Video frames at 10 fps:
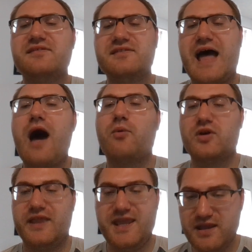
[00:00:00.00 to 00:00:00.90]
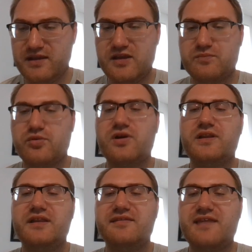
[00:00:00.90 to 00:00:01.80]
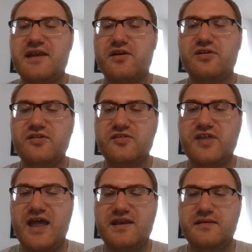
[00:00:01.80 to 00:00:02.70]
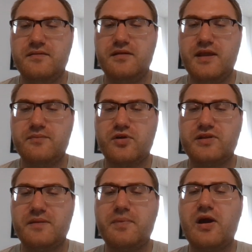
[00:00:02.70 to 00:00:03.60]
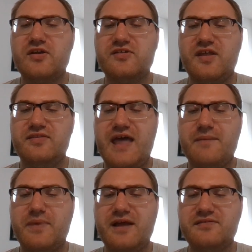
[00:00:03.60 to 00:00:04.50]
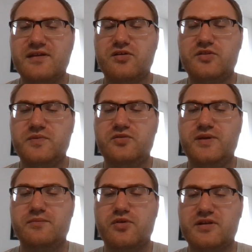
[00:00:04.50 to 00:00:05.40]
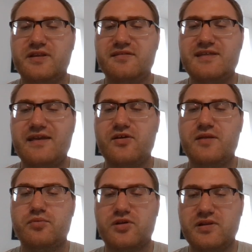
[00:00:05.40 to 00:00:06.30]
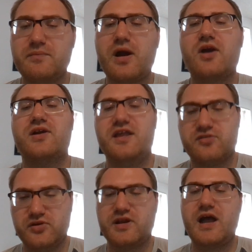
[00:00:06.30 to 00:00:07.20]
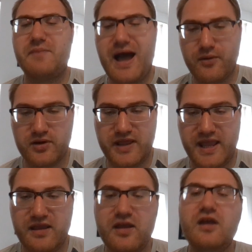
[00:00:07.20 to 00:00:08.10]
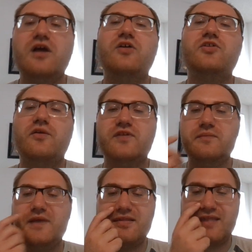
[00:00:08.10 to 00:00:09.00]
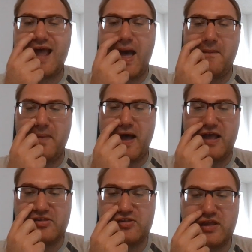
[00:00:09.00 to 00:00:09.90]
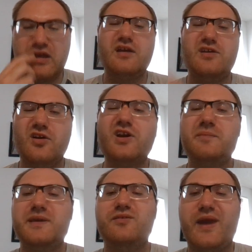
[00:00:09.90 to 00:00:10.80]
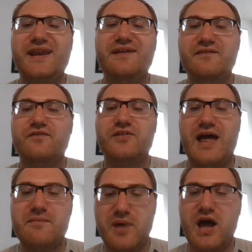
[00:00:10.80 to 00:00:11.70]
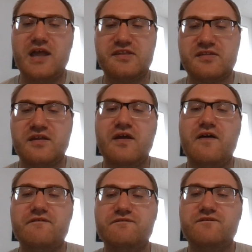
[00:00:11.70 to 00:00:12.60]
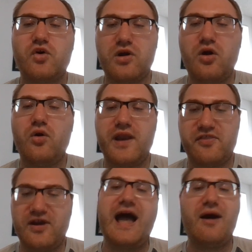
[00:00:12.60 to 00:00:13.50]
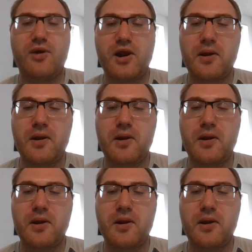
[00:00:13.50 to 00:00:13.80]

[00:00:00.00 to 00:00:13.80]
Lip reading: is hourly because Brooklyn Center said, and Brooklyn Park said that bus that goes between Brooklyn Center and Brooklyn Park is going to come hourly. So if you miss that bus, you're going to be waiting for that bus for a whole another hour.